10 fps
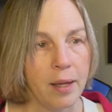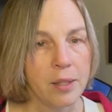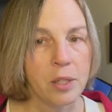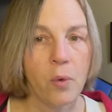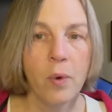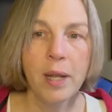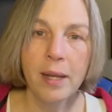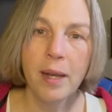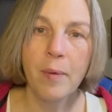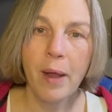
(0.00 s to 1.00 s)
So what
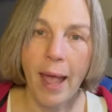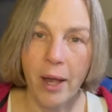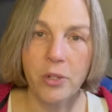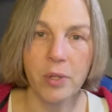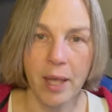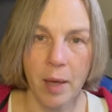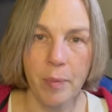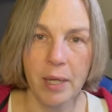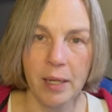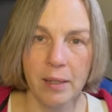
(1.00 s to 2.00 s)
ended up actually
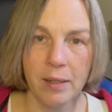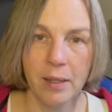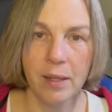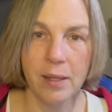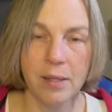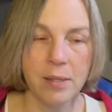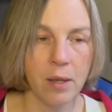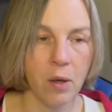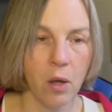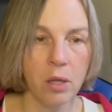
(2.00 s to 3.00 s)
happening is
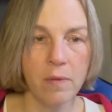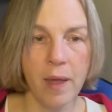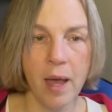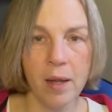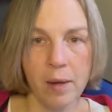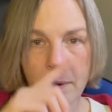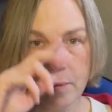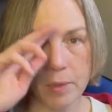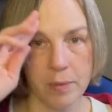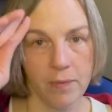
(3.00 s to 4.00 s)
all of that
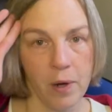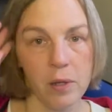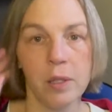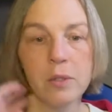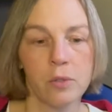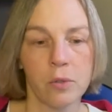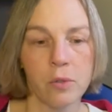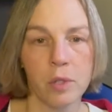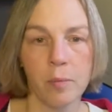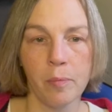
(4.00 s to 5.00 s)
was fairly true
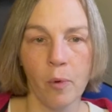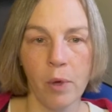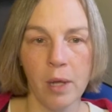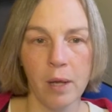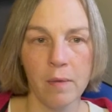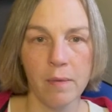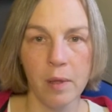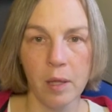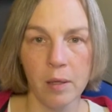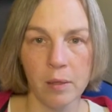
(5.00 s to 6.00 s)
to the point of
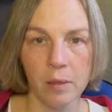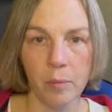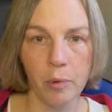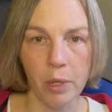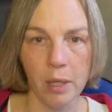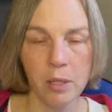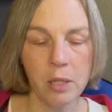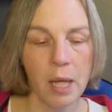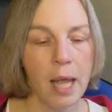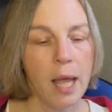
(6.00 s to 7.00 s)
the little
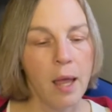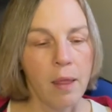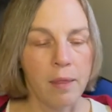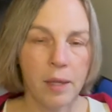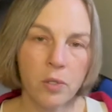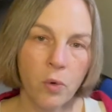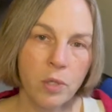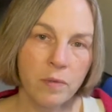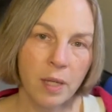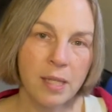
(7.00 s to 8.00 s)
bridge. These
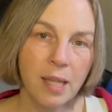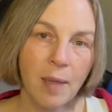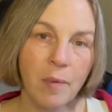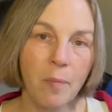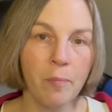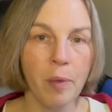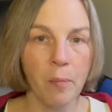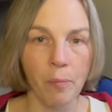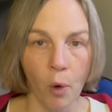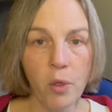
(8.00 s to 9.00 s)
horseflies came up,
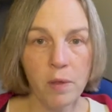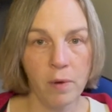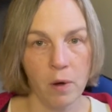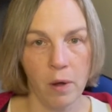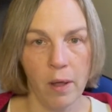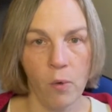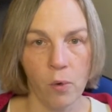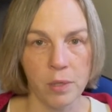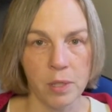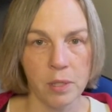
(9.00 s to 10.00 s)
bit both of our
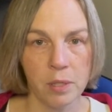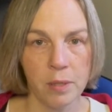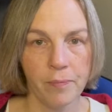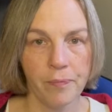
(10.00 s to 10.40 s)
horses.